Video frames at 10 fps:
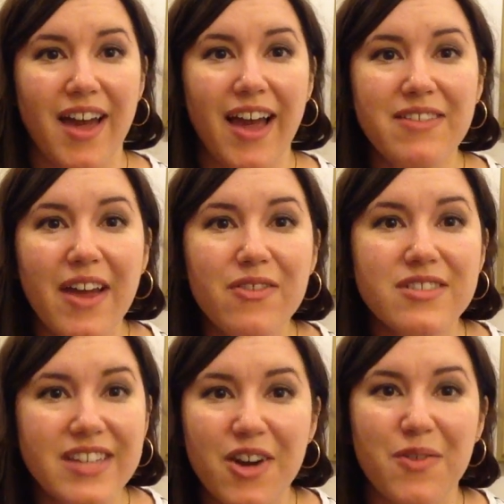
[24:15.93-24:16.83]
I never
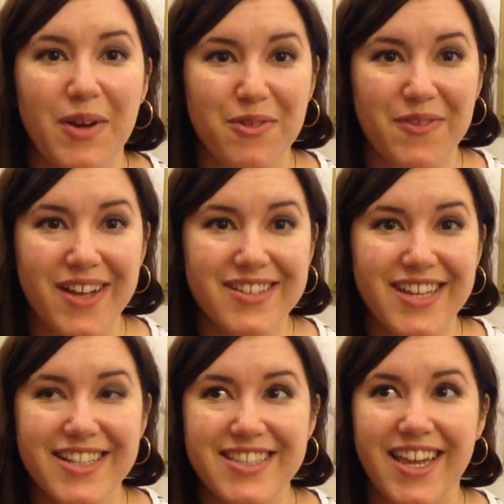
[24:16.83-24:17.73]
decorate for
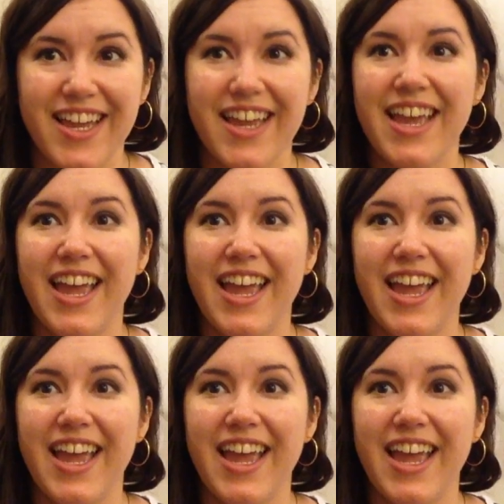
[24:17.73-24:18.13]
Valentine's Day,